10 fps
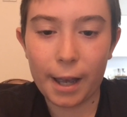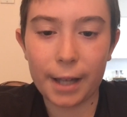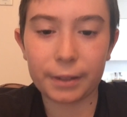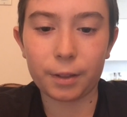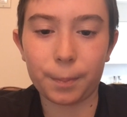
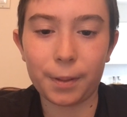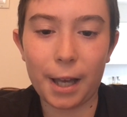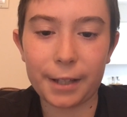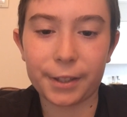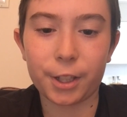at the
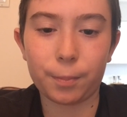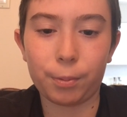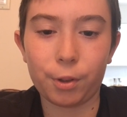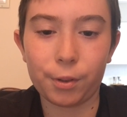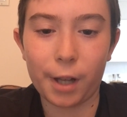at their
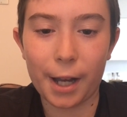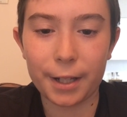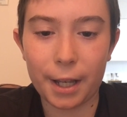blue line